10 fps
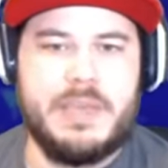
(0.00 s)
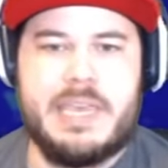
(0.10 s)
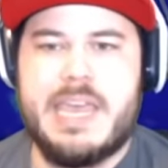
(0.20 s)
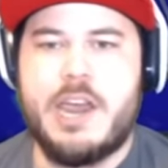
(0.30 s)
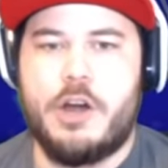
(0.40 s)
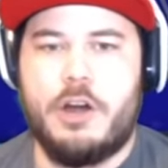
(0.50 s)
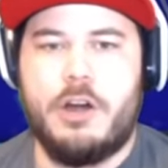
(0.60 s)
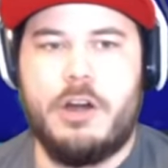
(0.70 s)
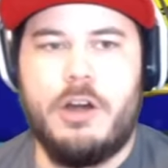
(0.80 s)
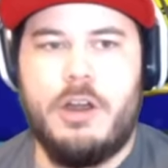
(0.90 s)

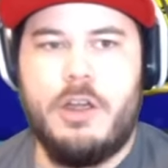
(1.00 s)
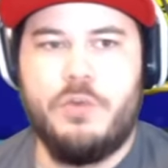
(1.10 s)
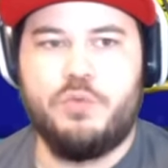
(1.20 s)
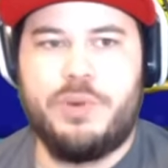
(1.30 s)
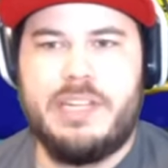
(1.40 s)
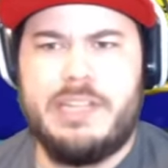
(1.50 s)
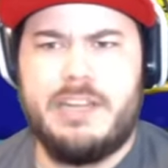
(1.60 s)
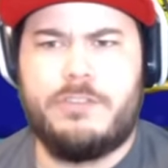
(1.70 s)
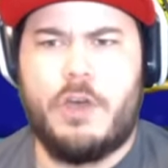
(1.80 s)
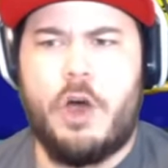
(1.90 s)
here, really
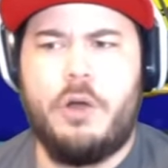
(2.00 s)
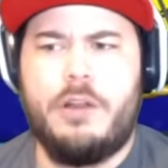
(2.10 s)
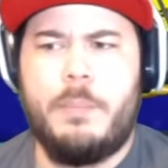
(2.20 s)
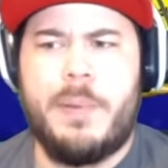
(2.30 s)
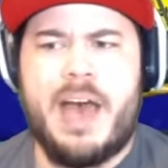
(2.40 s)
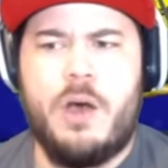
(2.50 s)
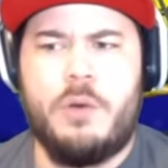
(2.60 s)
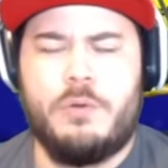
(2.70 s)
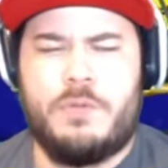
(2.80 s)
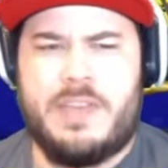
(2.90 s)
it's all
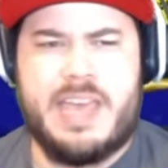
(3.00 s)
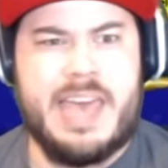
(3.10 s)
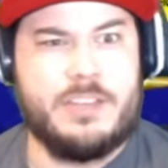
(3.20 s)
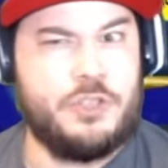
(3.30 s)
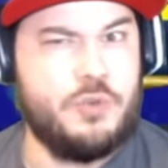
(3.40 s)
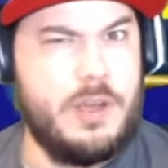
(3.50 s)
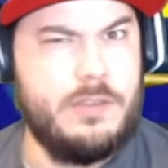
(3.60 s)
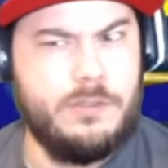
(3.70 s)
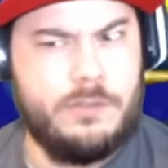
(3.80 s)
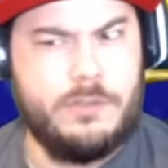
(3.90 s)
about the
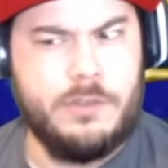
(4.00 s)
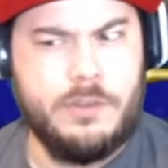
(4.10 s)
extras?